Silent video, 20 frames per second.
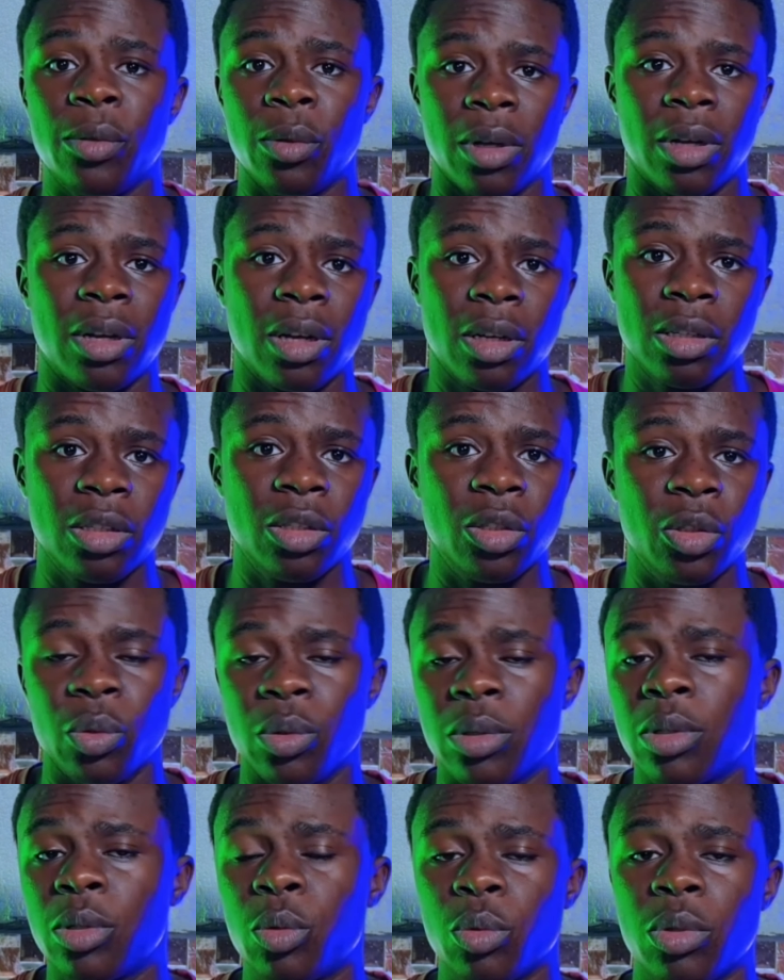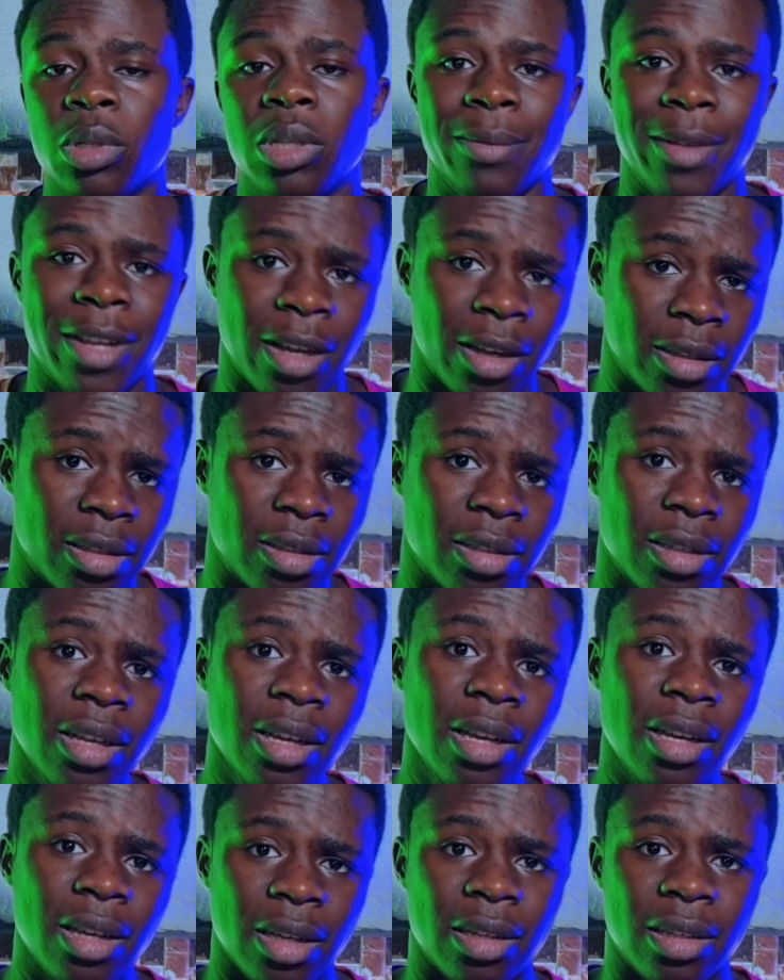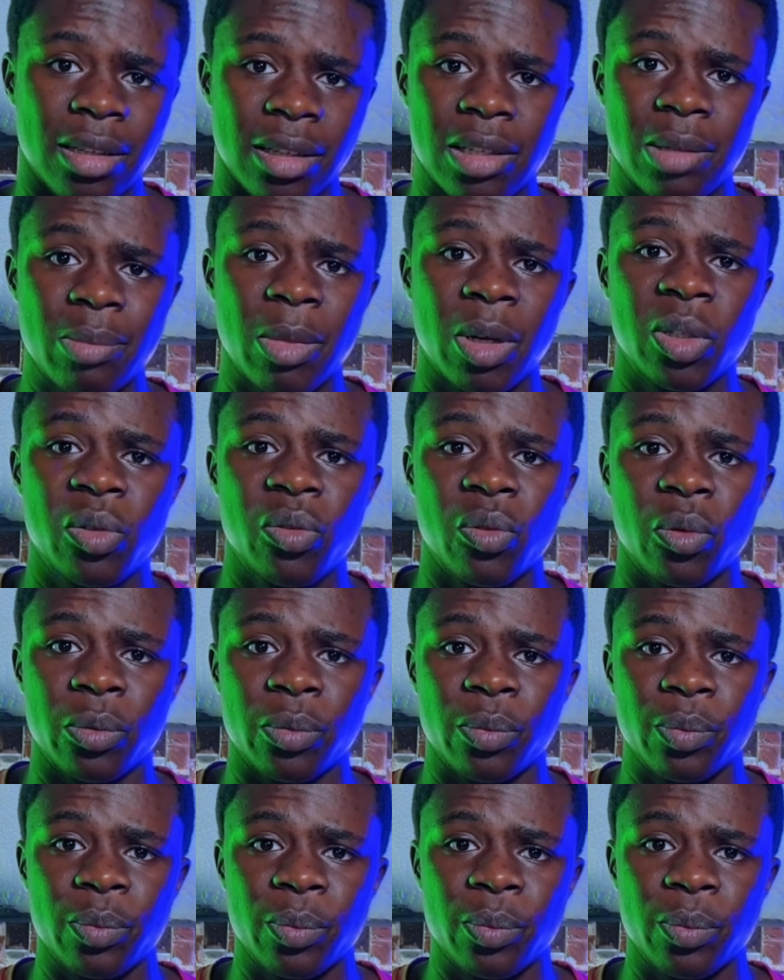You can actually use two SIM cards in this smartphone.